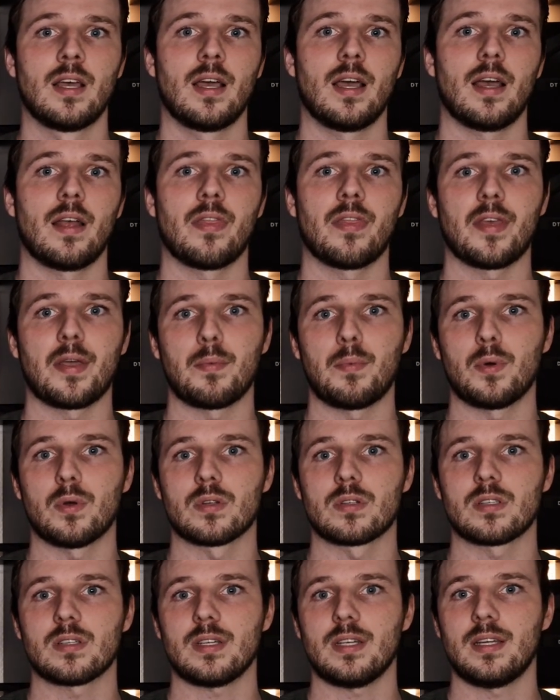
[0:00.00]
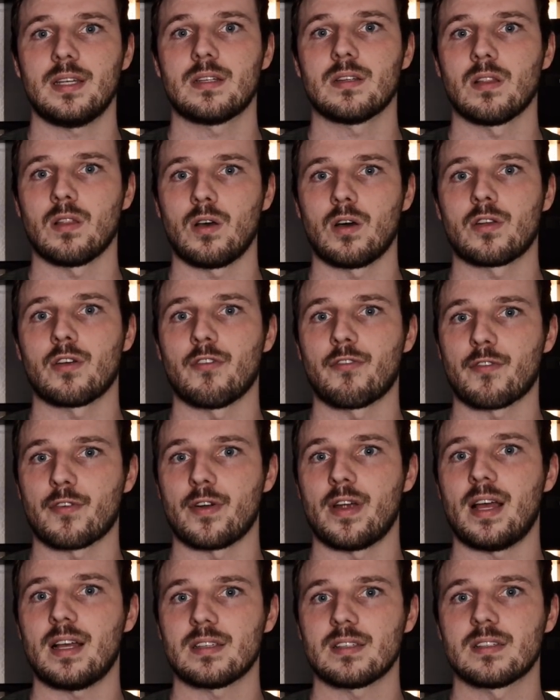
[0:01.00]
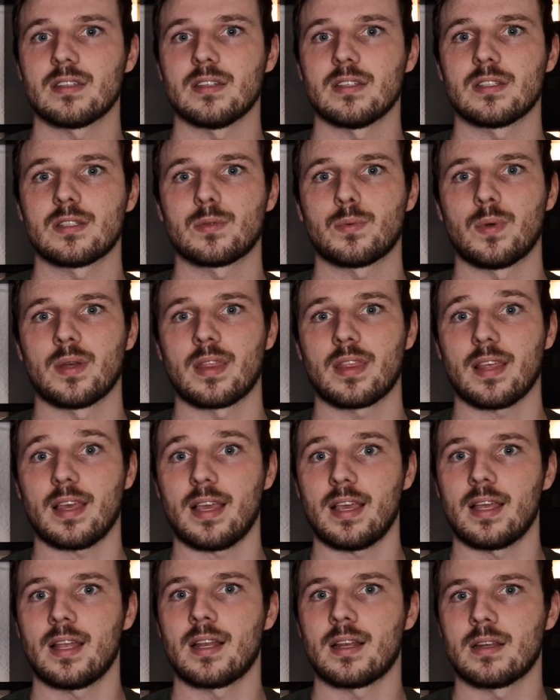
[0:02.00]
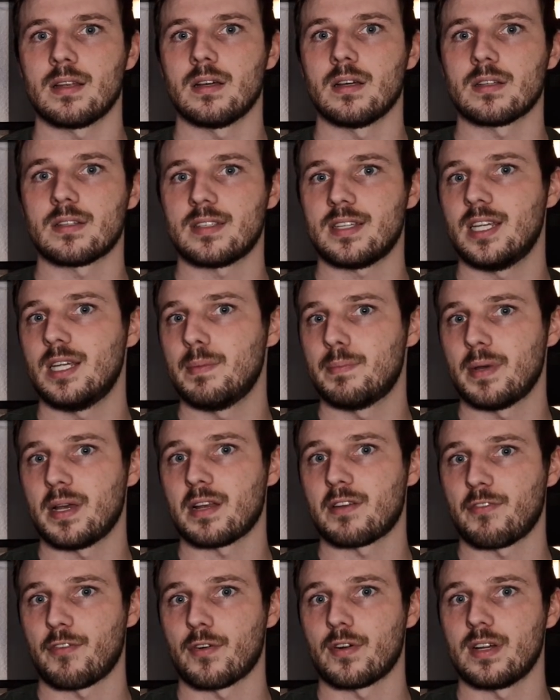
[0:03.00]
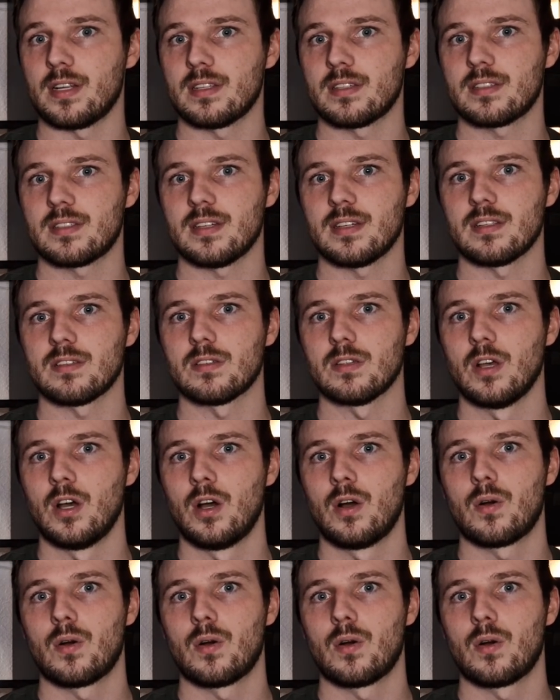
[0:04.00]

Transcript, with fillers: and they would eat a lot of grasses within uh, Tibet, for instance,